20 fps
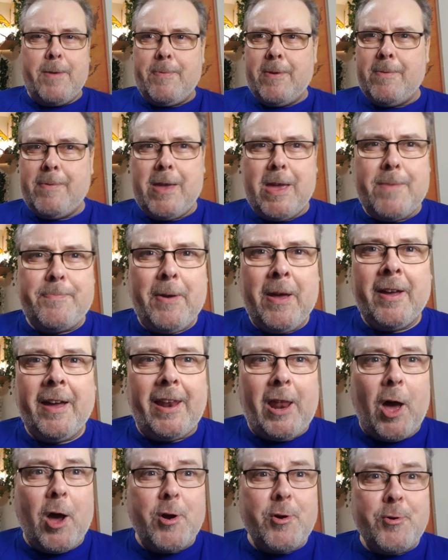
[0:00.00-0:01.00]
Beep, beep, beep.
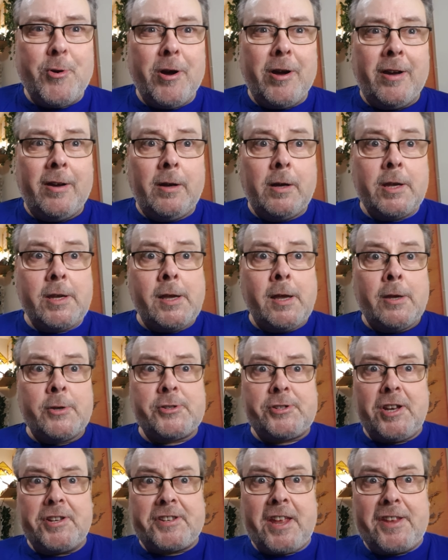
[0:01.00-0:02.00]
Hello?
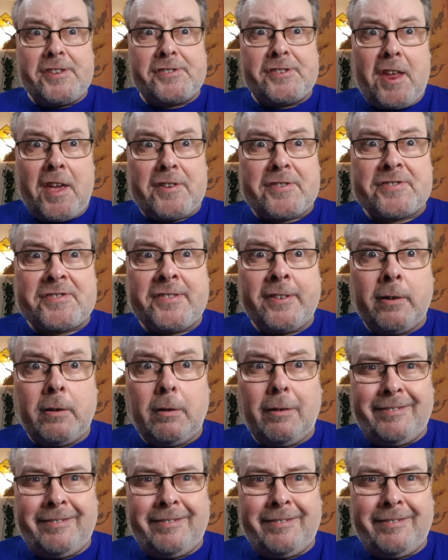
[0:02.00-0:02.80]
Statistics!